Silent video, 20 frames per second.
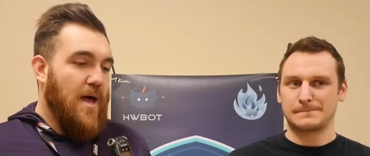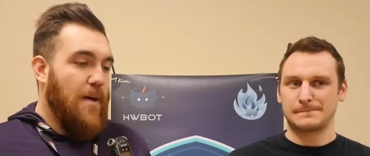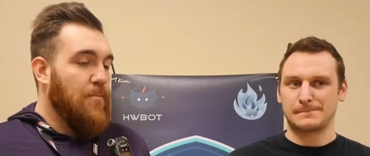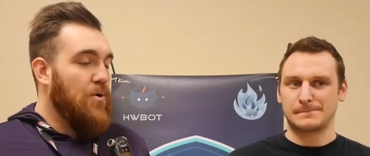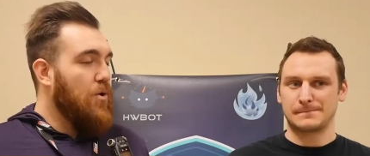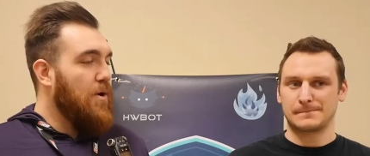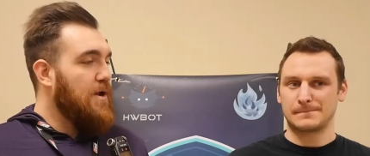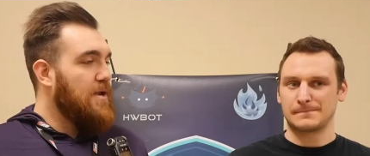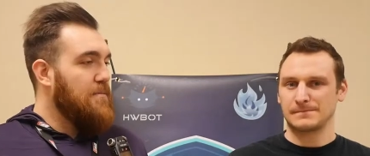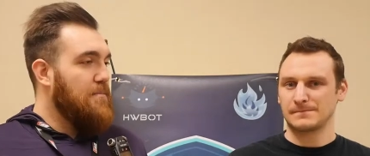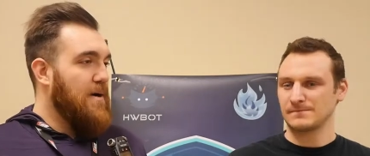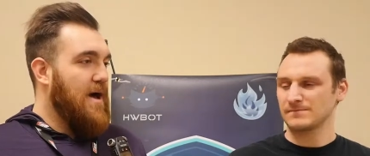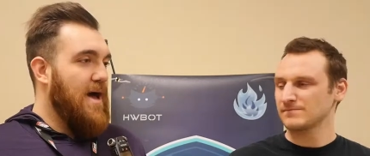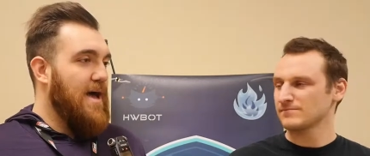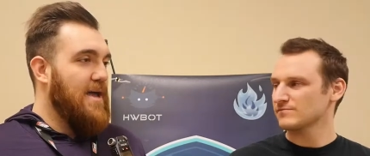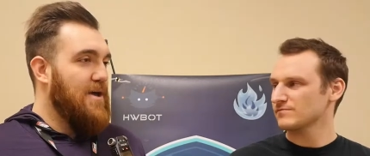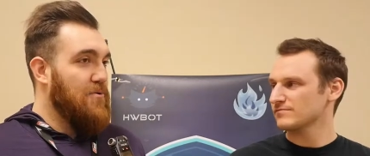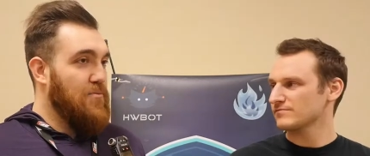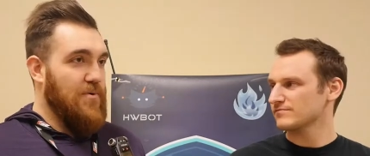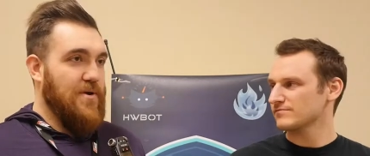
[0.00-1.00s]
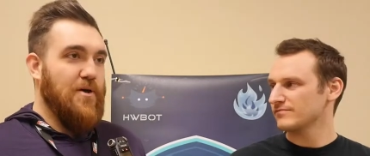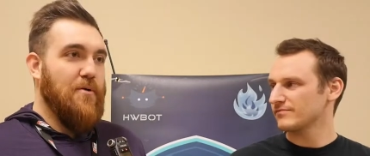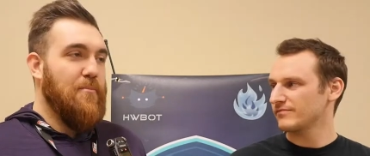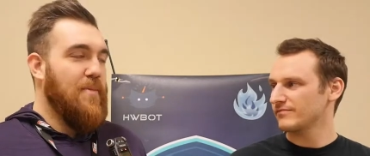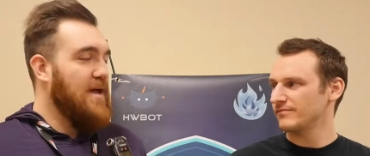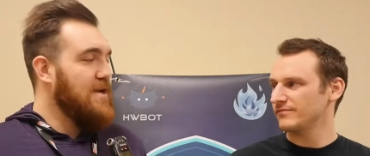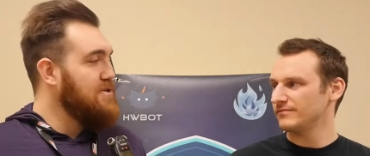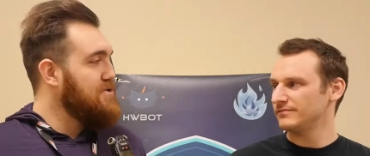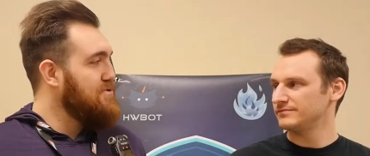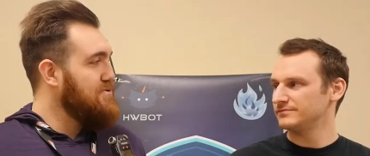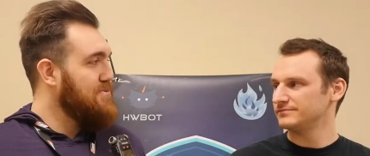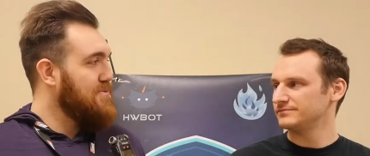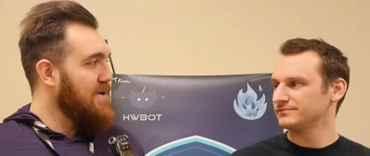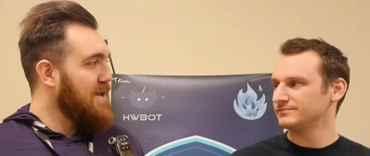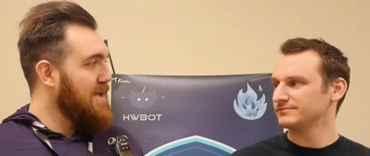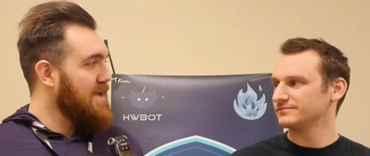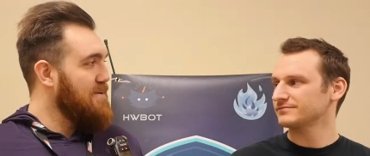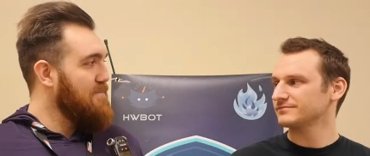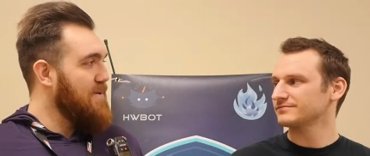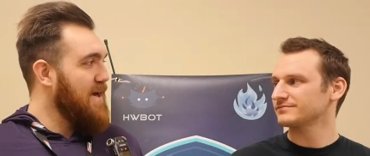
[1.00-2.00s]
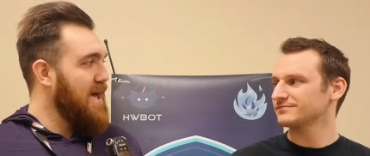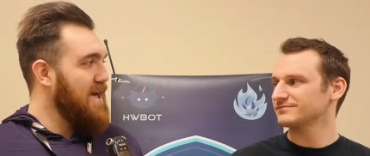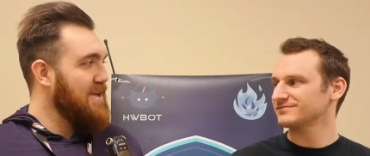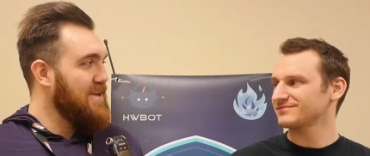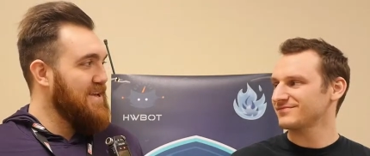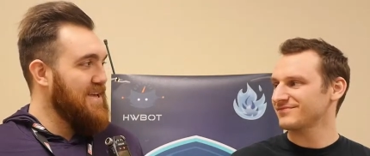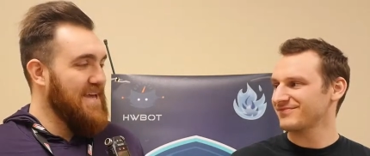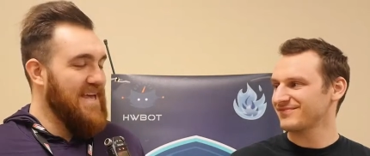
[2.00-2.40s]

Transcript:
Speaker 1: I'm going to buy a real bench when I get back